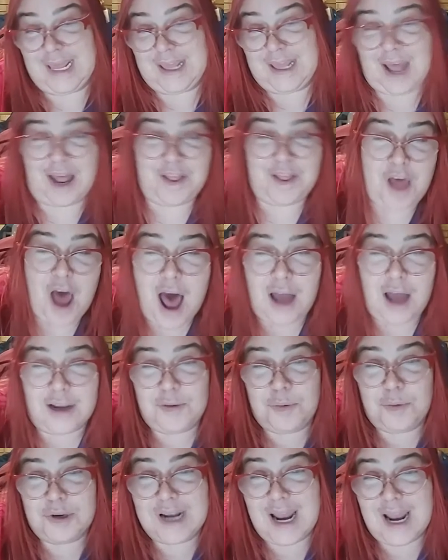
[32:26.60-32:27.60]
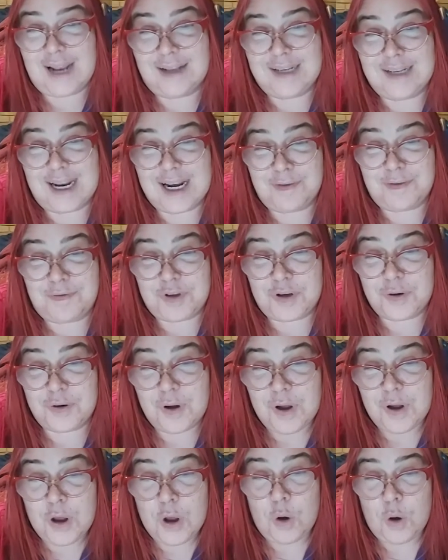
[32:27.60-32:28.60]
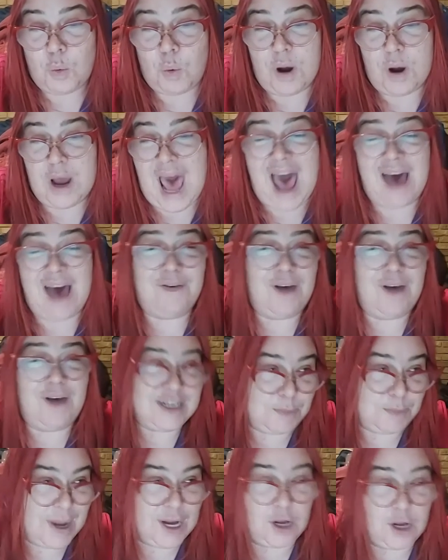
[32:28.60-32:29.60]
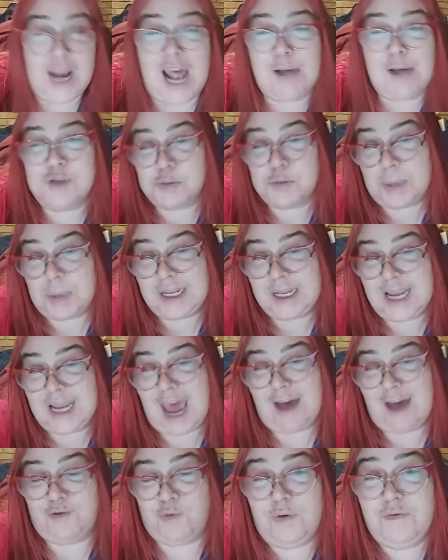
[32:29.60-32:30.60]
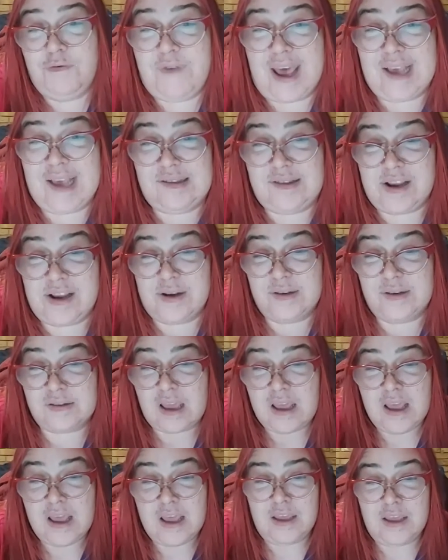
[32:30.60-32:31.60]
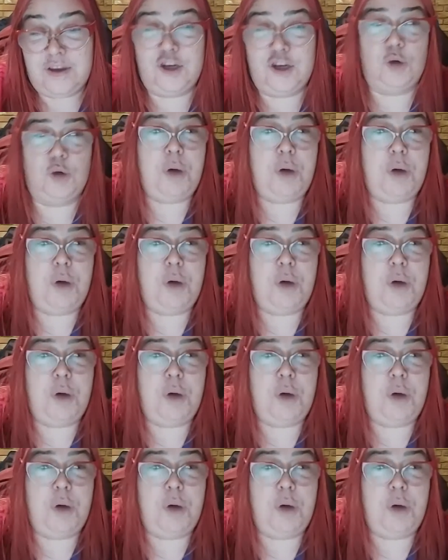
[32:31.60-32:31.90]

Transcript: on the Hollywood end that if you have depending on how much money you have to invest, there's you know